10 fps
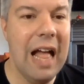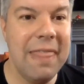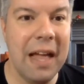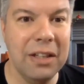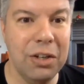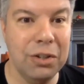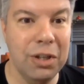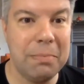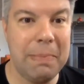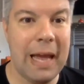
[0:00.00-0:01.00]
that little
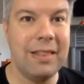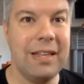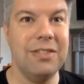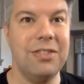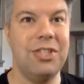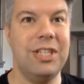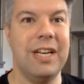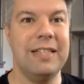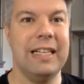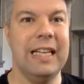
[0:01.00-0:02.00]
look back that she
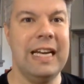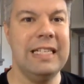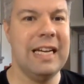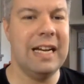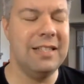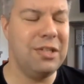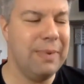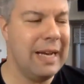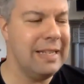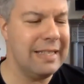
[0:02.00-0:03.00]
does, Elaine does
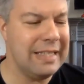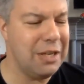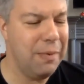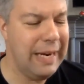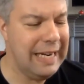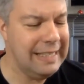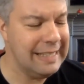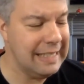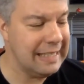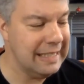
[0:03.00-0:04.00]
to us, it's so
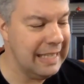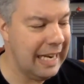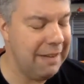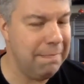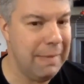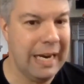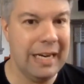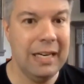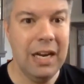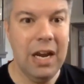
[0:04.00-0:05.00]
easy to leave
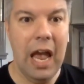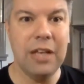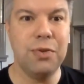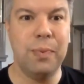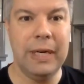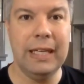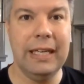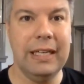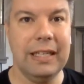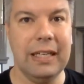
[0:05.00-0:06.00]
me. It's
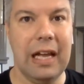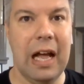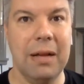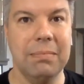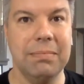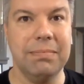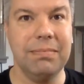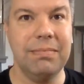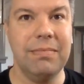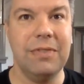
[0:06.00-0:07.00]
really um,
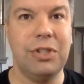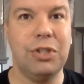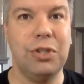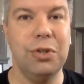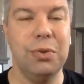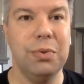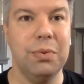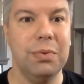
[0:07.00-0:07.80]
to